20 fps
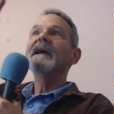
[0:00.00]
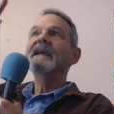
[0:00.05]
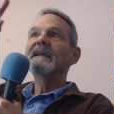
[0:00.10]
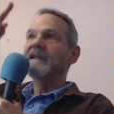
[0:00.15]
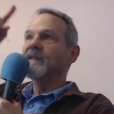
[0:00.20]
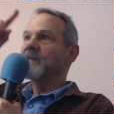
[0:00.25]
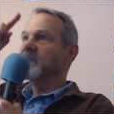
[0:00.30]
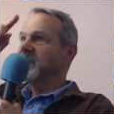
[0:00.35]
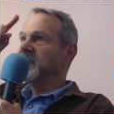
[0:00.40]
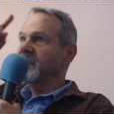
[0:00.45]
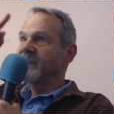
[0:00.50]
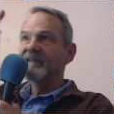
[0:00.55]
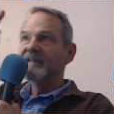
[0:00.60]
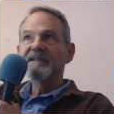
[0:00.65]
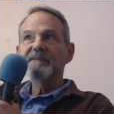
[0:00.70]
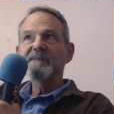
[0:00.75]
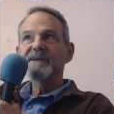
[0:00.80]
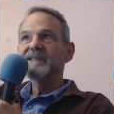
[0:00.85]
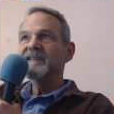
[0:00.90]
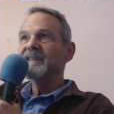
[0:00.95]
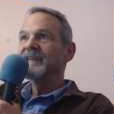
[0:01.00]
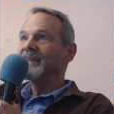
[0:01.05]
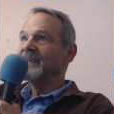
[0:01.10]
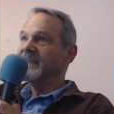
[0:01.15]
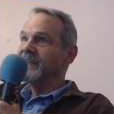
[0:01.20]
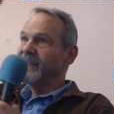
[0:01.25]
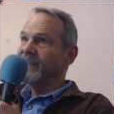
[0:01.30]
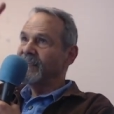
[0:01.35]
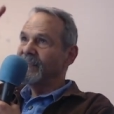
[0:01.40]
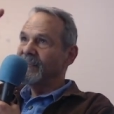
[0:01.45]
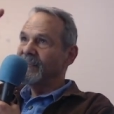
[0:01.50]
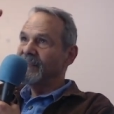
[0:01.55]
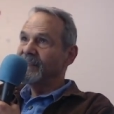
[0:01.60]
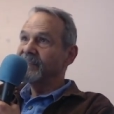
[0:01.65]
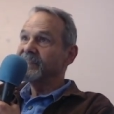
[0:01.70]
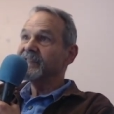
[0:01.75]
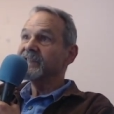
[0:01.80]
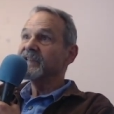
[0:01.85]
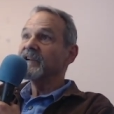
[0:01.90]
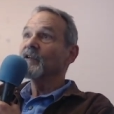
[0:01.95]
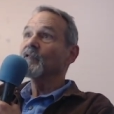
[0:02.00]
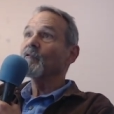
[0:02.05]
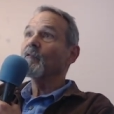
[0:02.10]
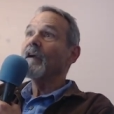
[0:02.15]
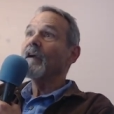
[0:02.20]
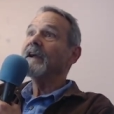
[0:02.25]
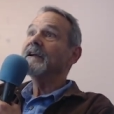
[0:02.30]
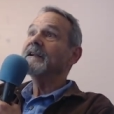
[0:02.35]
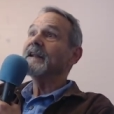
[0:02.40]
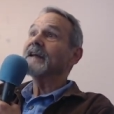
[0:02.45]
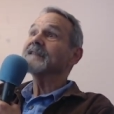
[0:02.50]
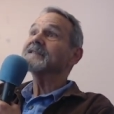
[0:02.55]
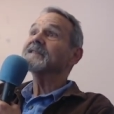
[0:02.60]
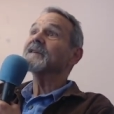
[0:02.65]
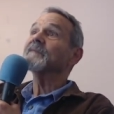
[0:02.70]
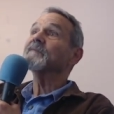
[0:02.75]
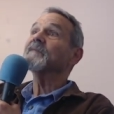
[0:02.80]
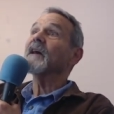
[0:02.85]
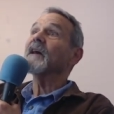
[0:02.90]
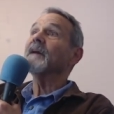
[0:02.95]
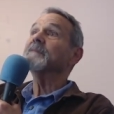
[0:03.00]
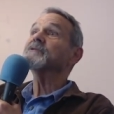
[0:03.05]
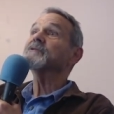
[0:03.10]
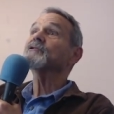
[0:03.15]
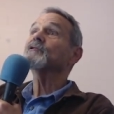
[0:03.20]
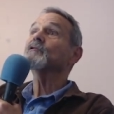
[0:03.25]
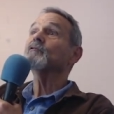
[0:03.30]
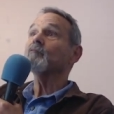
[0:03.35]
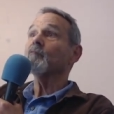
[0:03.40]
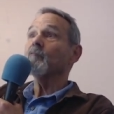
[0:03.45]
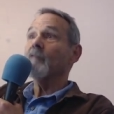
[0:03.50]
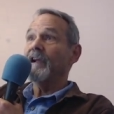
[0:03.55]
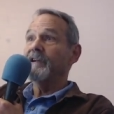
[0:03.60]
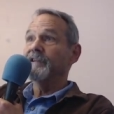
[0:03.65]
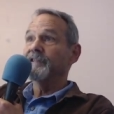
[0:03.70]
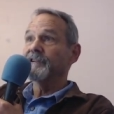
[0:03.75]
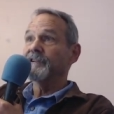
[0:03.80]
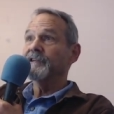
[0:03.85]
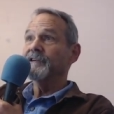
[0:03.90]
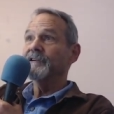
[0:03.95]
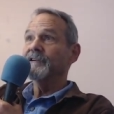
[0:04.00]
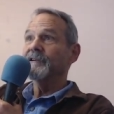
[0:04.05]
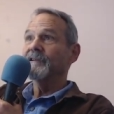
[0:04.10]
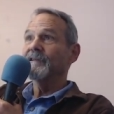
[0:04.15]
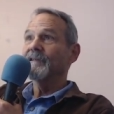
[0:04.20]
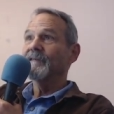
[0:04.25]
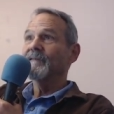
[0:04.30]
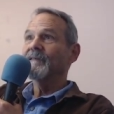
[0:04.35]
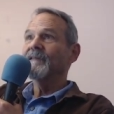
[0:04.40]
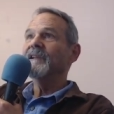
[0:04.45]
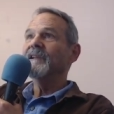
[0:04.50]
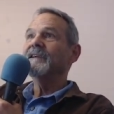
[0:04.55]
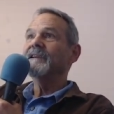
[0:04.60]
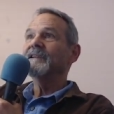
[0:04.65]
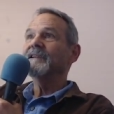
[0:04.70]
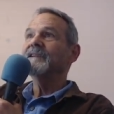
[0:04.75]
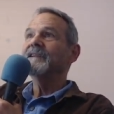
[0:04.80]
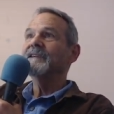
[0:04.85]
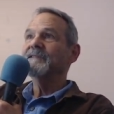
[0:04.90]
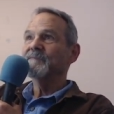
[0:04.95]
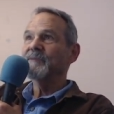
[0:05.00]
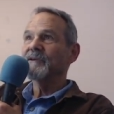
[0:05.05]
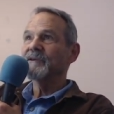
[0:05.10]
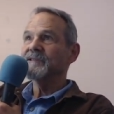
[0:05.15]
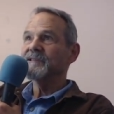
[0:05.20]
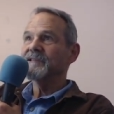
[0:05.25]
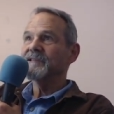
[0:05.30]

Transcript: the intimacy is great and sometimes greater than in an in-person